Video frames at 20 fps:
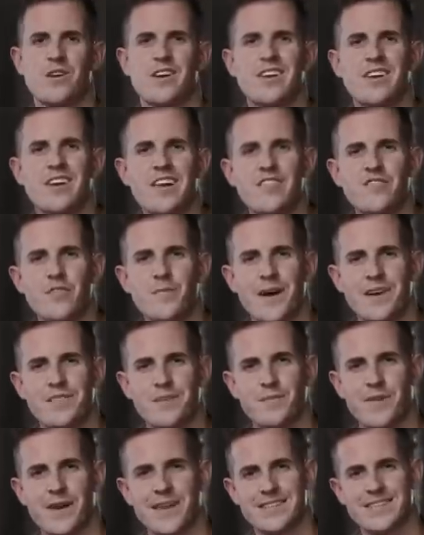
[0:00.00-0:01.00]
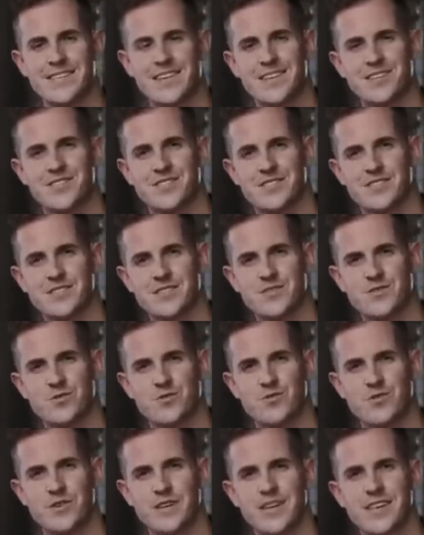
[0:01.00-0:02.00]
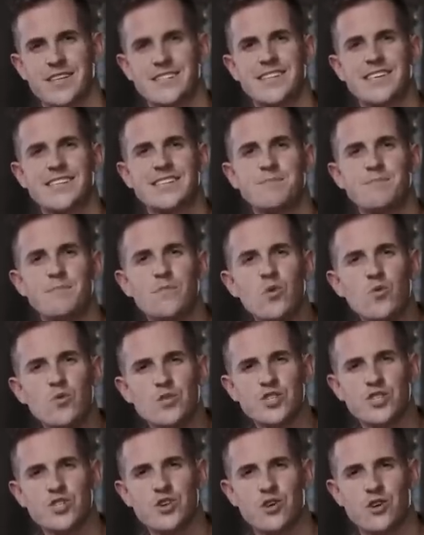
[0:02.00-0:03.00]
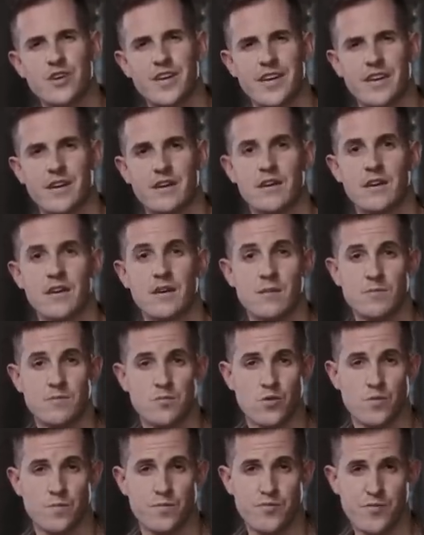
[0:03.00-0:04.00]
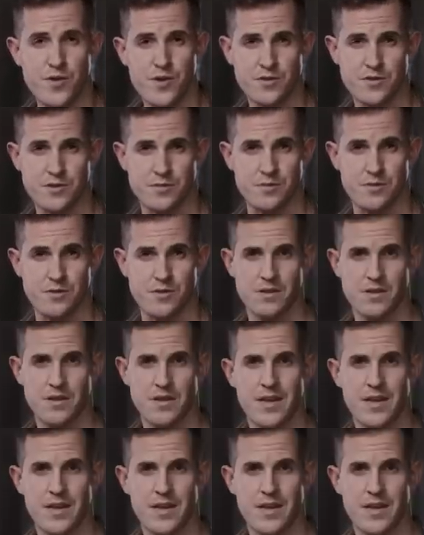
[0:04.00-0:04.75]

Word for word: What I love about the Plantagenet story is that it's more shocking, more brutal,